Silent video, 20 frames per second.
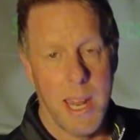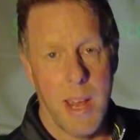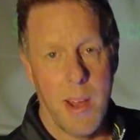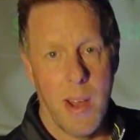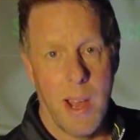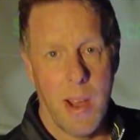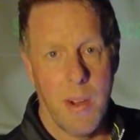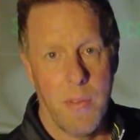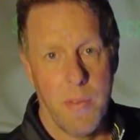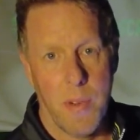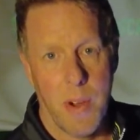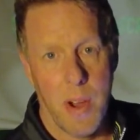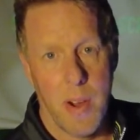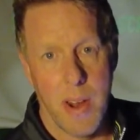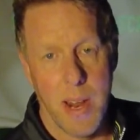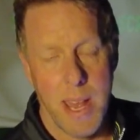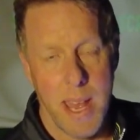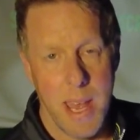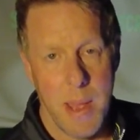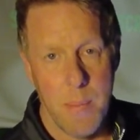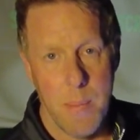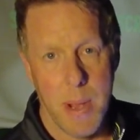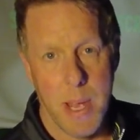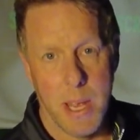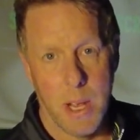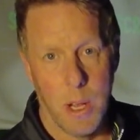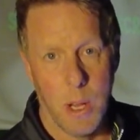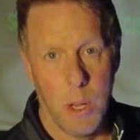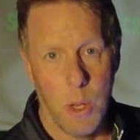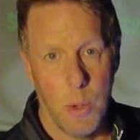out how far I hit my
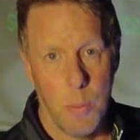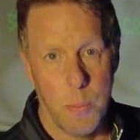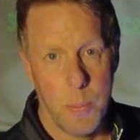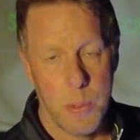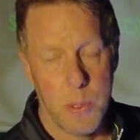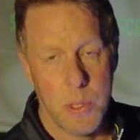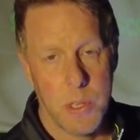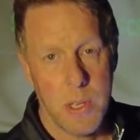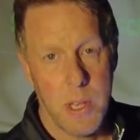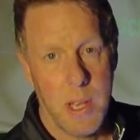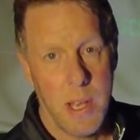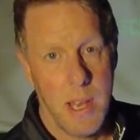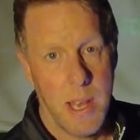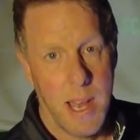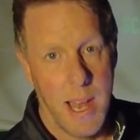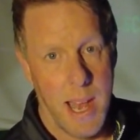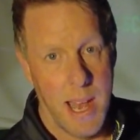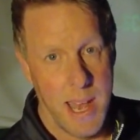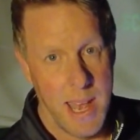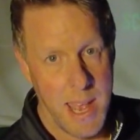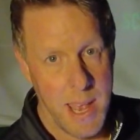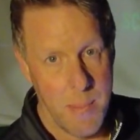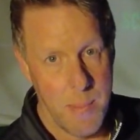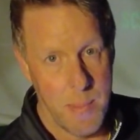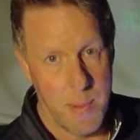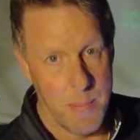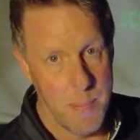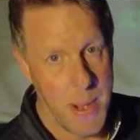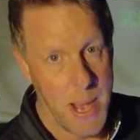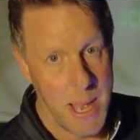clubs, in
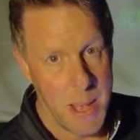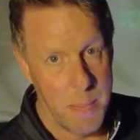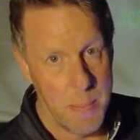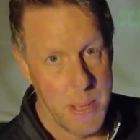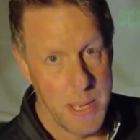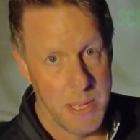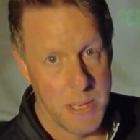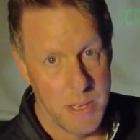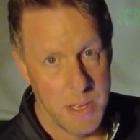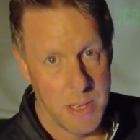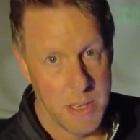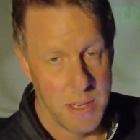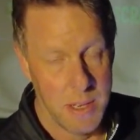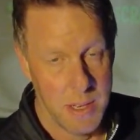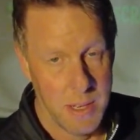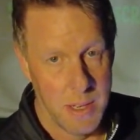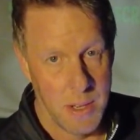my opinion.